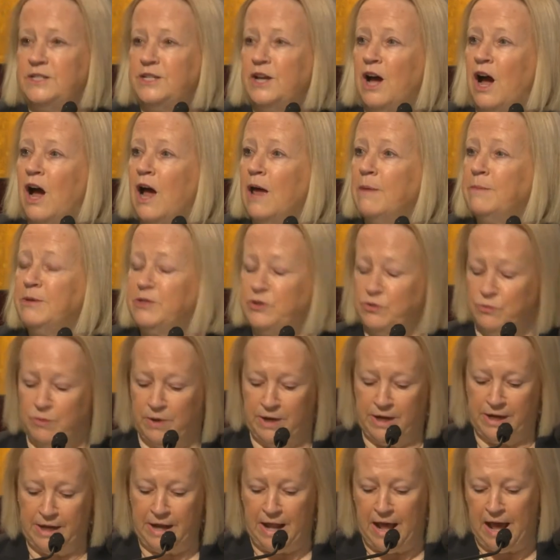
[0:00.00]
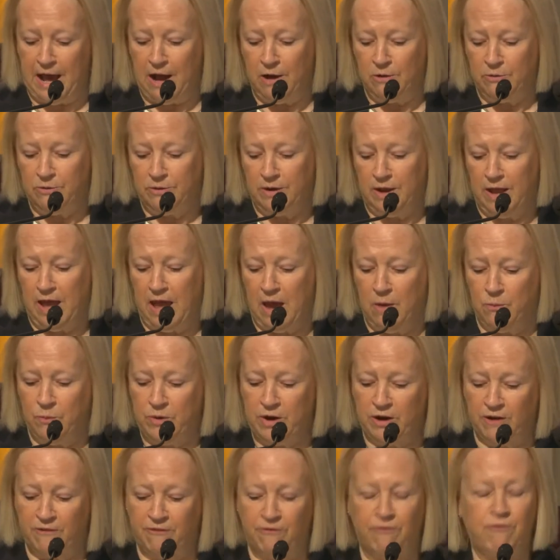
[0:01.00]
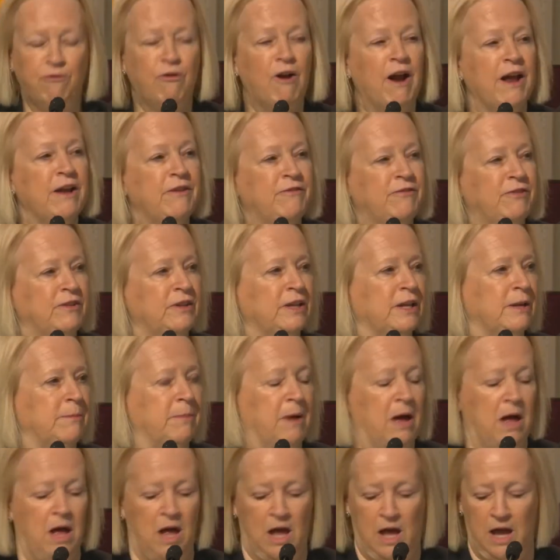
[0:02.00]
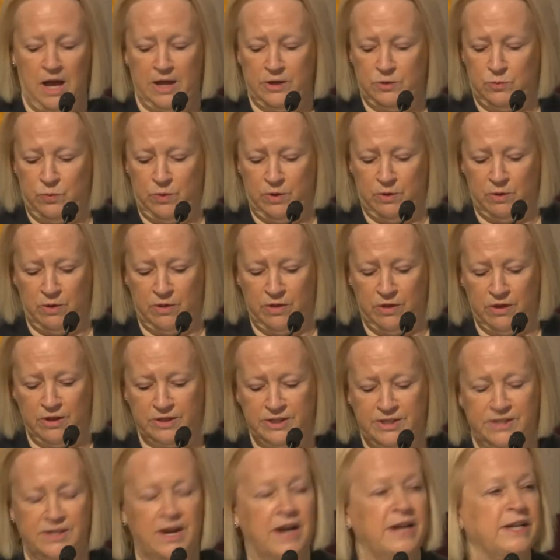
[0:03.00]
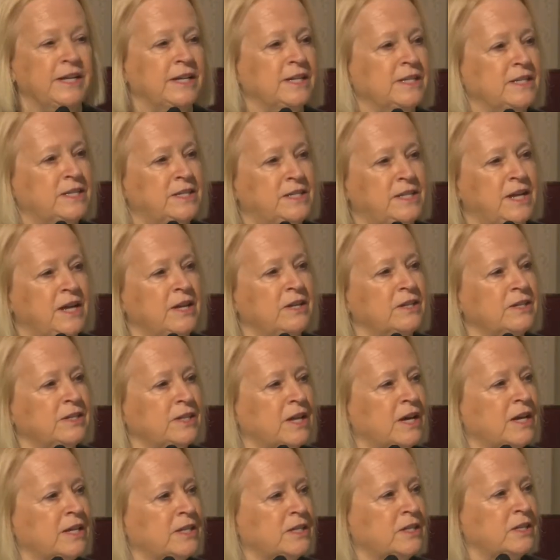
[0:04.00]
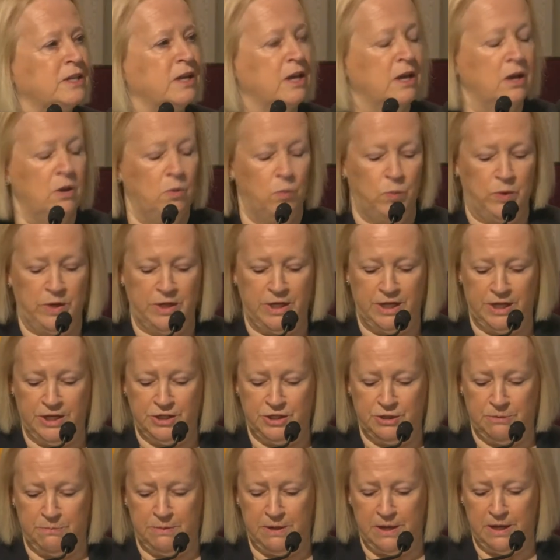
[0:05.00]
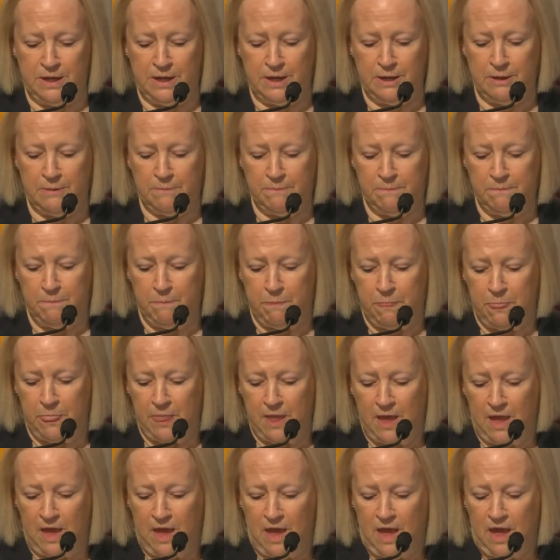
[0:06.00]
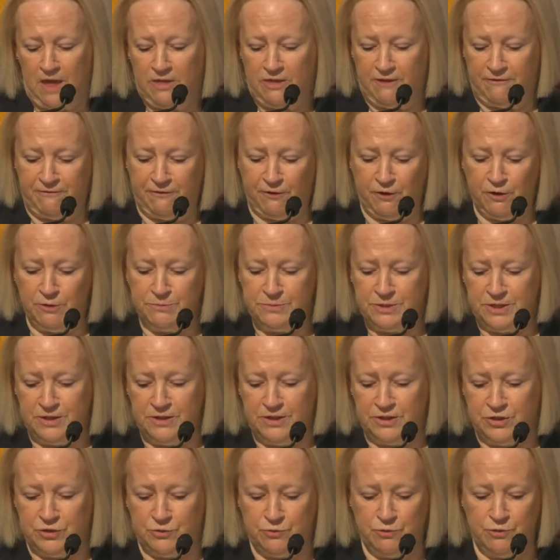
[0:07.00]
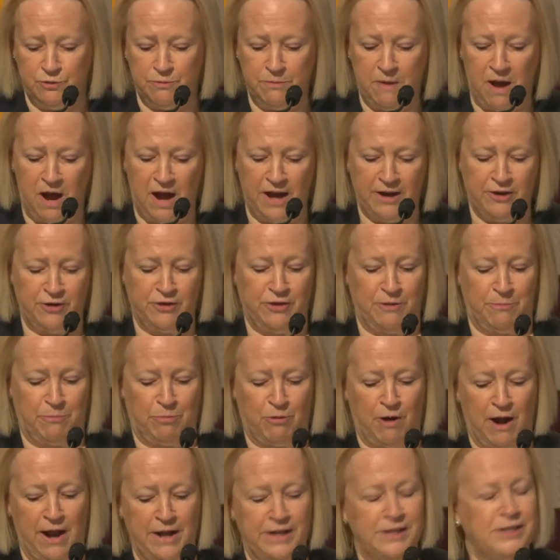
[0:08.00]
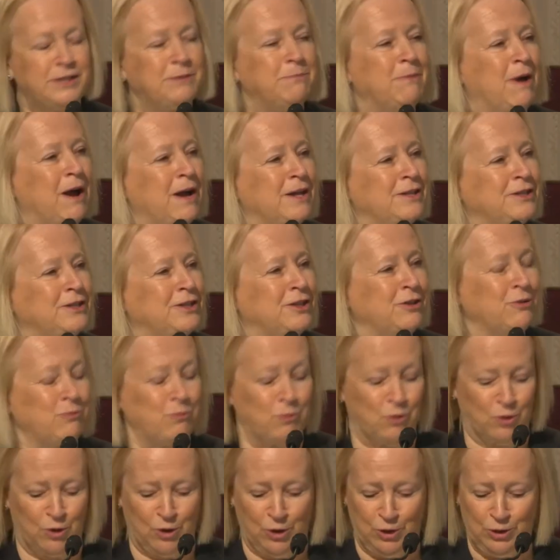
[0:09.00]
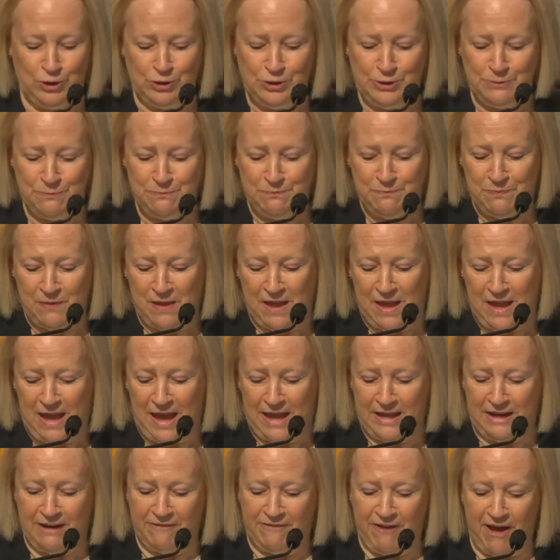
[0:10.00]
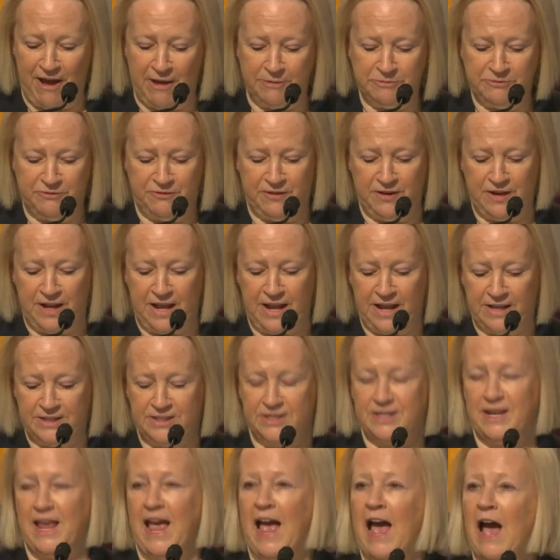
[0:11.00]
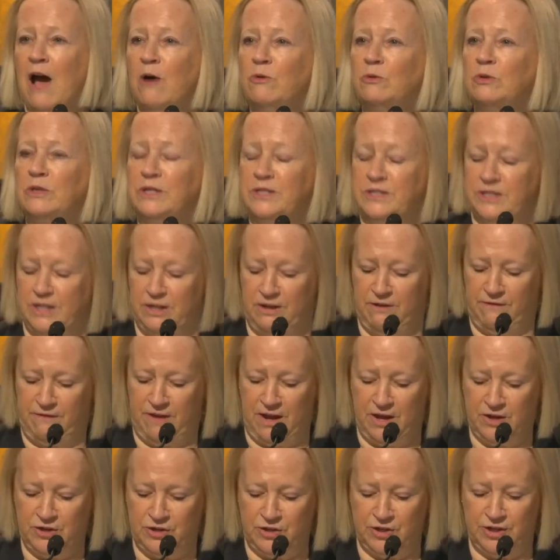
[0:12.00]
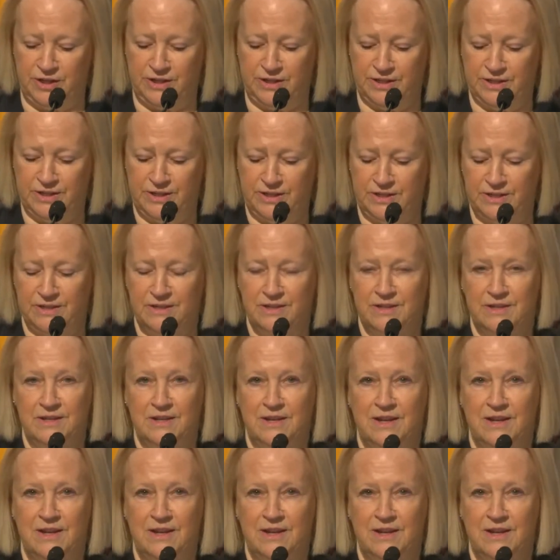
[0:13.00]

Time is running out, and we are frightfully behind where the science tells us we need to be. The firms in this room hire the brightest minds in the world and have helped finance countless innovations.